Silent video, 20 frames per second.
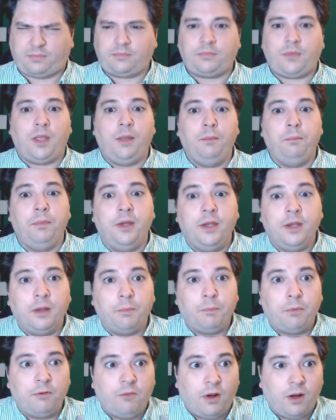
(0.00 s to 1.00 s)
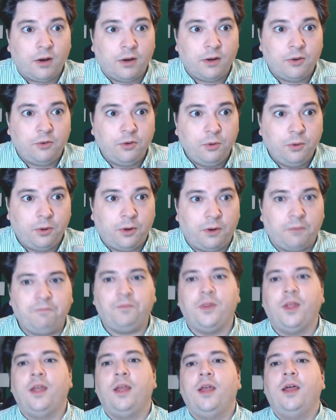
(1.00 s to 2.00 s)
being a provocateur.
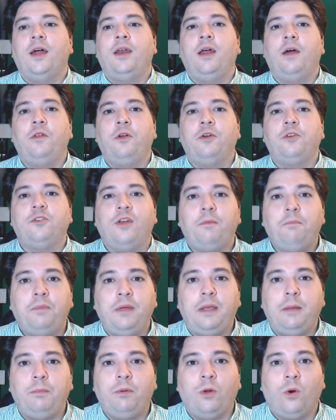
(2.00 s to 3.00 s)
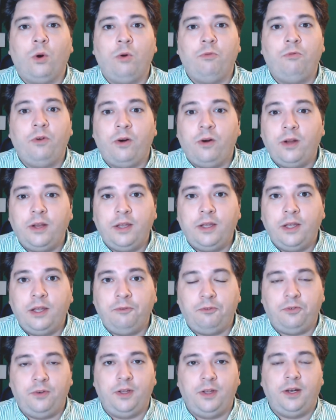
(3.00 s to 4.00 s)
Now there's some people who are very
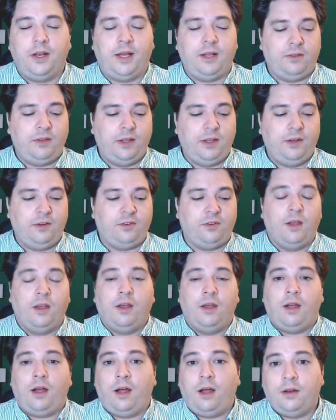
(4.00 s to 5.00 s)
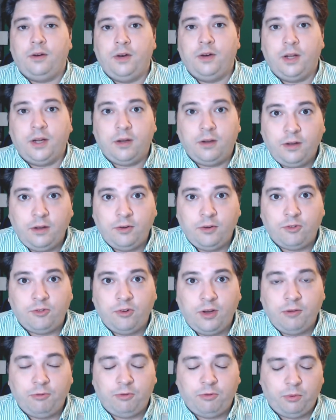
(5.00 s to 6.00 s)
gifted at this, Nicholas
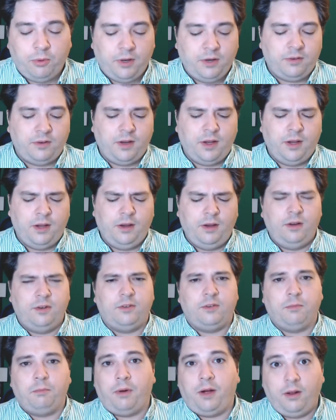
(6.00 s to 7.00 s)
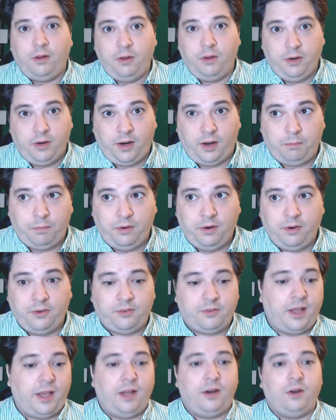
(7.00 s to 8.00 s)
J. Fuentes, Milo Yiannopoulos,
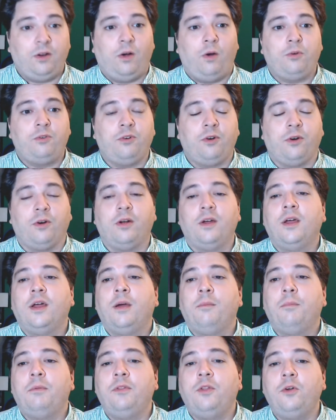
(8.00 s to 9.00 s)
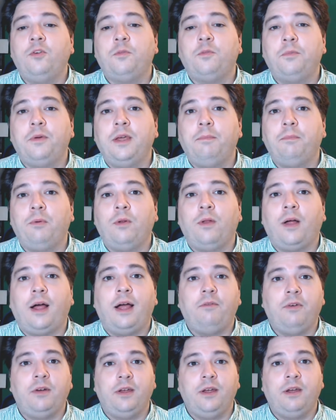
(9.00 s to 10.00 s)
and Coulter. But those people have
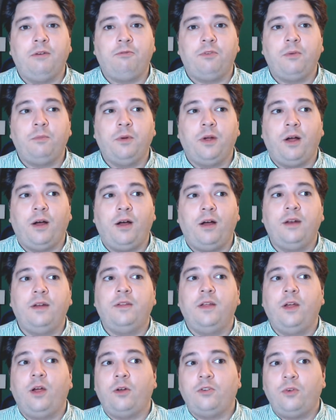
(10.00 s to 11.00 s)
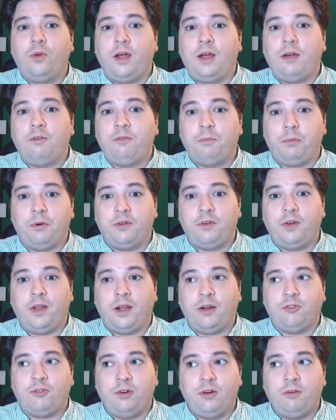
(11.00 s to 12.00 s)
a gift from God. They also have
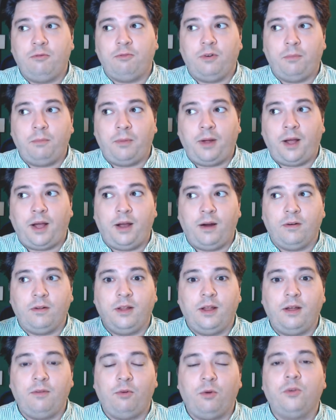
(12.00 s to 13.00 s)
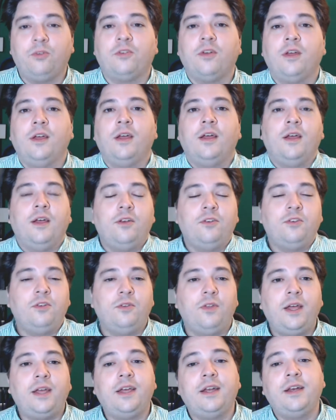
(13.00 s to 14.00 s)
protection from higher levels, so
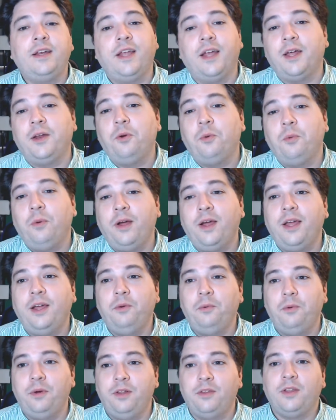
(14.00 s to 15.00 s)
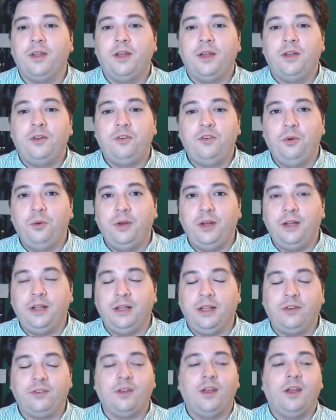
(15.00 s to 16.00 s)
they can get away with doing
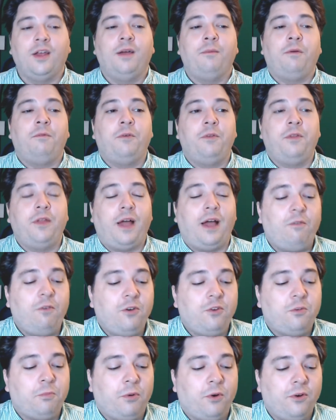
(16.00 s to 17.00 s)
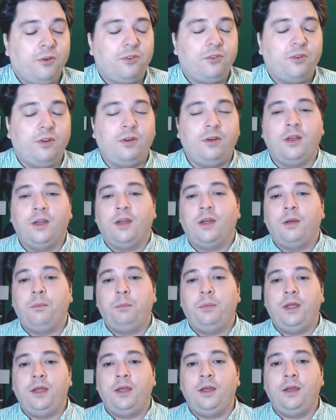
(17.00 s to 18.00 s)
this. But for the average person,
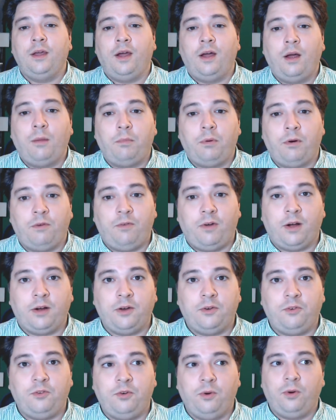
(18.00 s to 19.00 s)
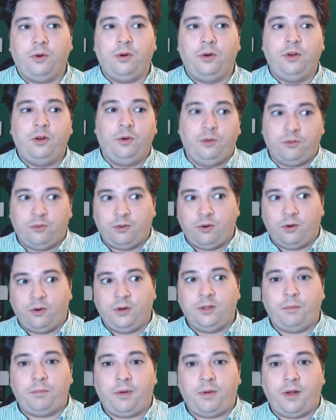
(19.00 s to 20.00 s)
being a provocateur, stirring
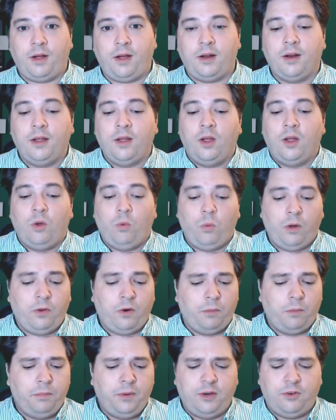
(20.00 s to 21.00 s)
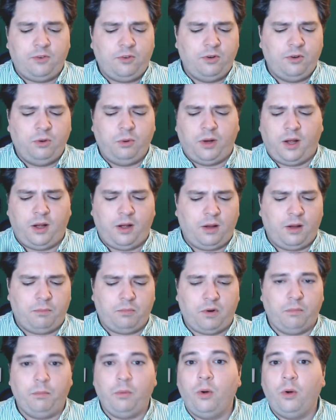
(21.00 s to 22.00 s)
the pot, whether it be to
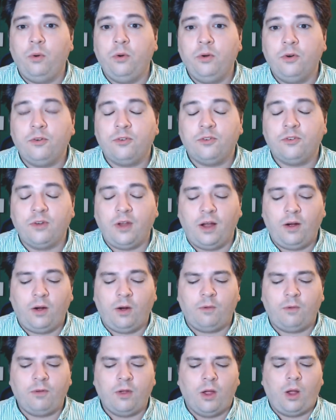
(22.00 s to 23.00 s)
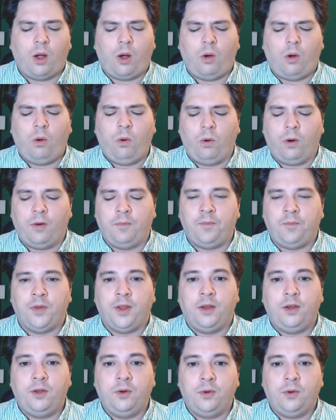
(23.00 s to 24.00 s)
promote yourself or,
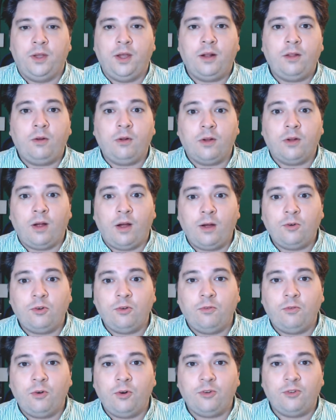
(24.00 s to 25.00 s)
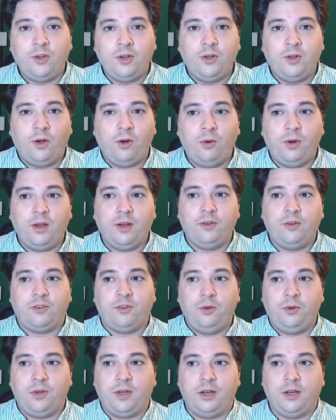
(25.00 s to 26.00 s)
get a little controversy going so
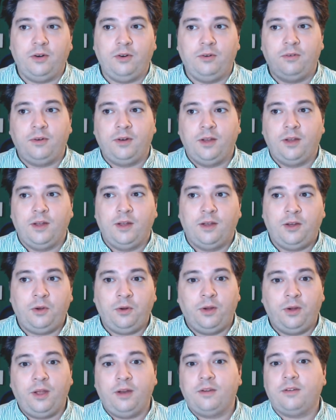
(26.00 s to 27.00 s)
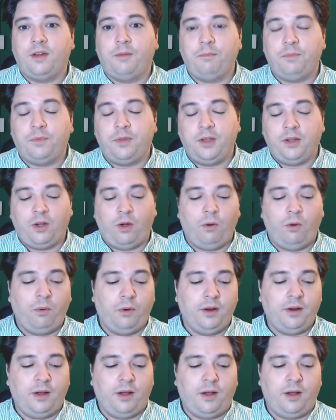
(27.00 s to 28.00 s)
you can get something
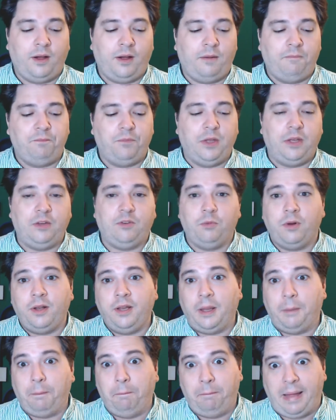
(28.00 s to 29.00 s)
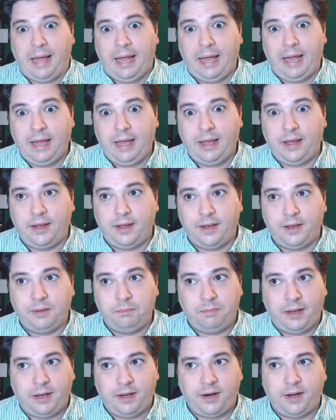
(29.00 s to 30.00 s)
going, is really a bad
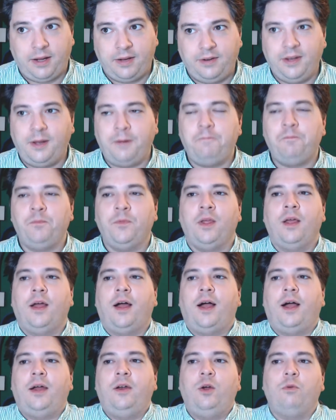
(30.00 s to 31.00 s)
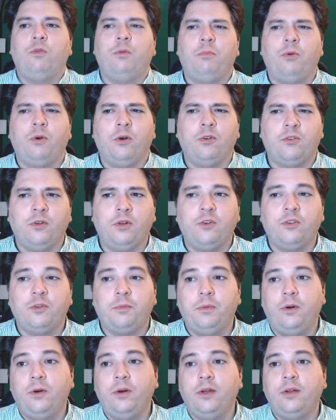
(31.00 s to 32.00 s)
idea. I know from personal
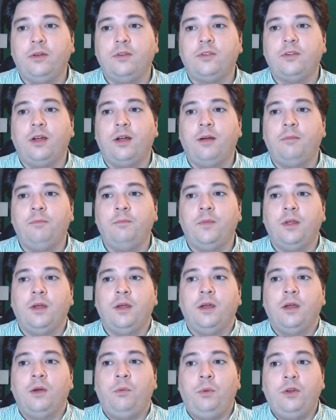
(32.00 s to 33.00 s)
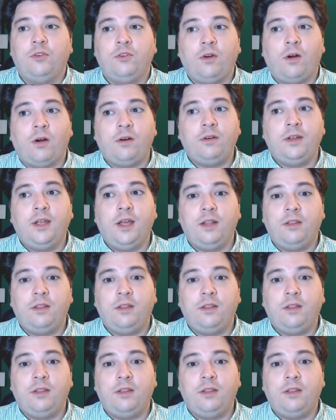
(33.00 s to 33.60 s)
experience, when you start to get the